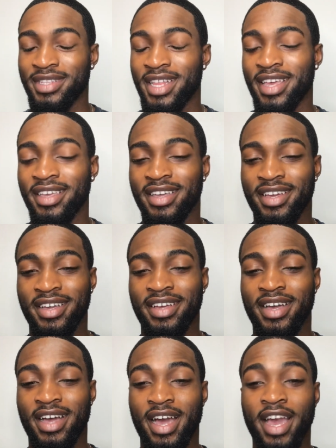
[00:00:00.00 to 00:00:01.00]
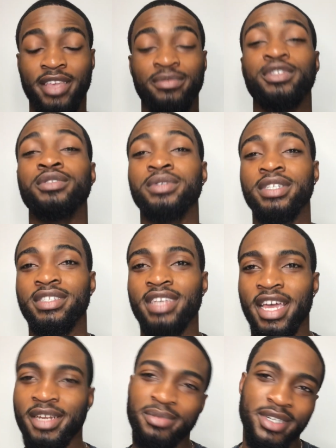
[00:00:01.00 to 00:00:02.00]
Like, I am so
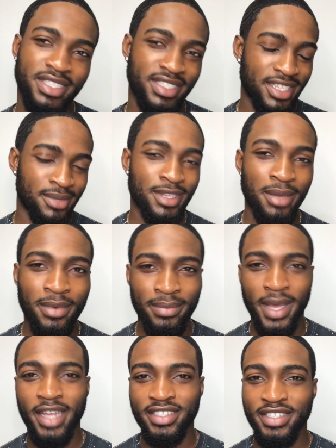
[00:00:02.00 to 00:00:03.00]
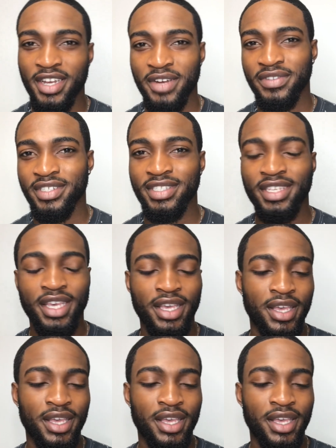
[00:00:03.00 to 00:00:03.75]
excited, but at the same time I'm kind of nervous.